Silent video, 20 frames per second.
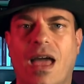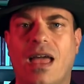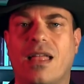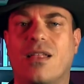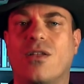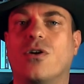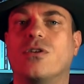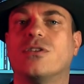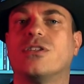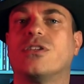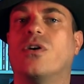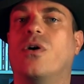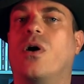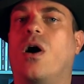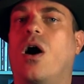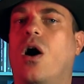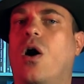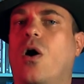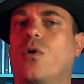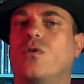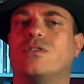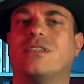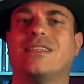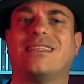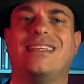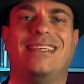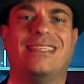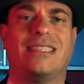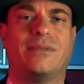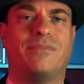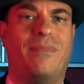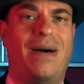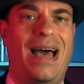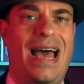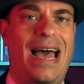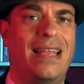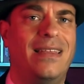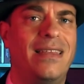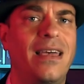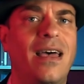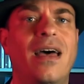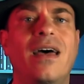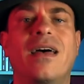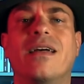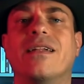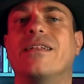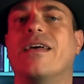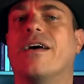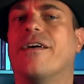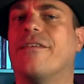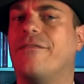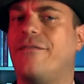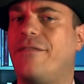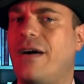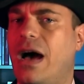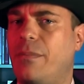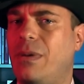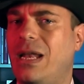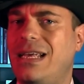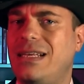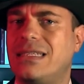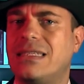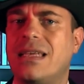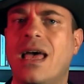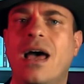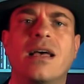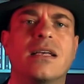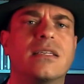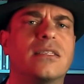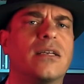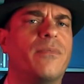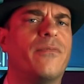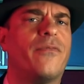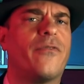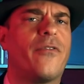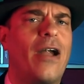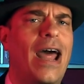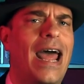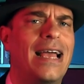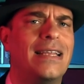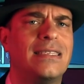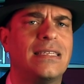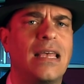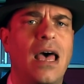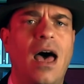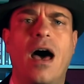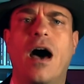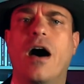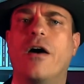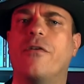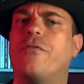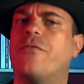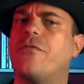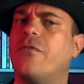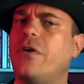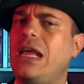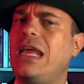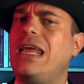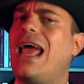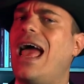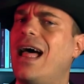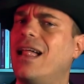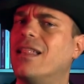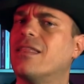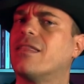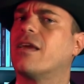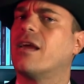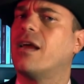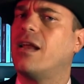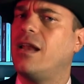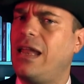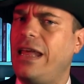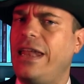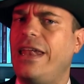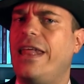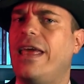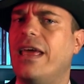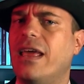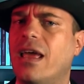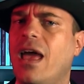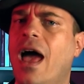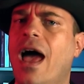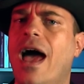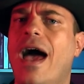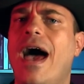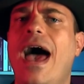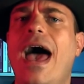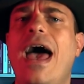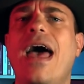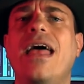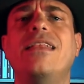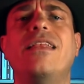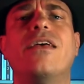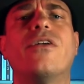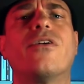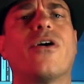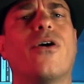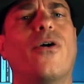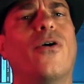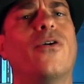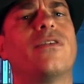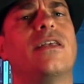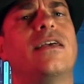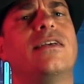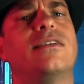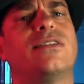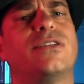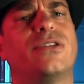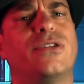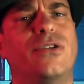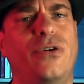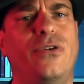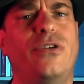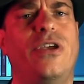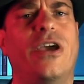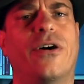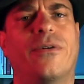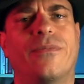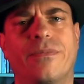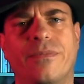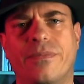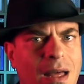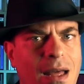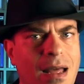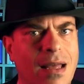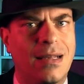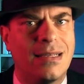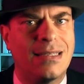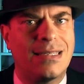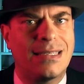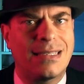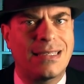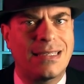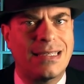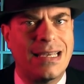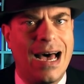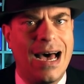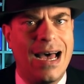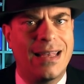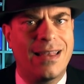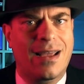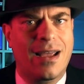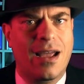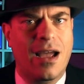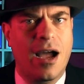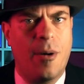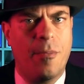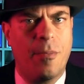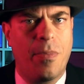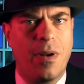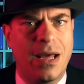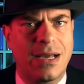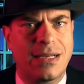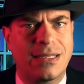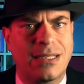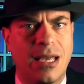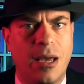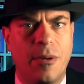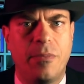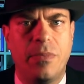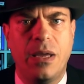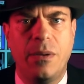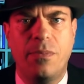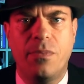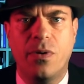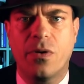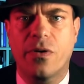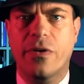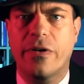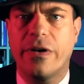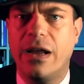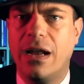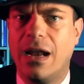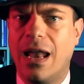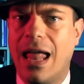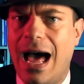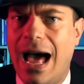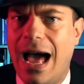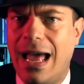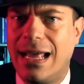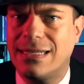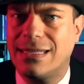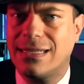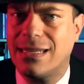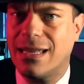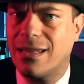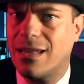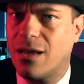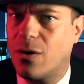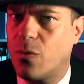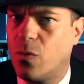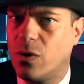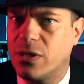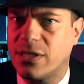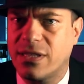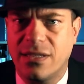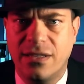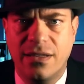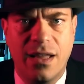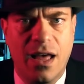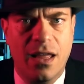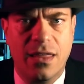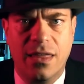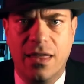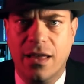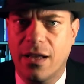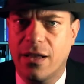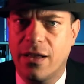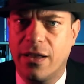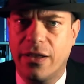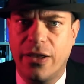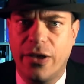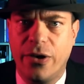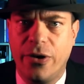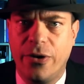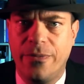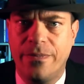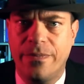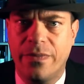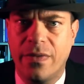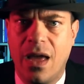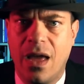It also hosts his band, their families, some friends, a free health clinic, and a recording studio. Inside the complex, people realized that there was nothing to do.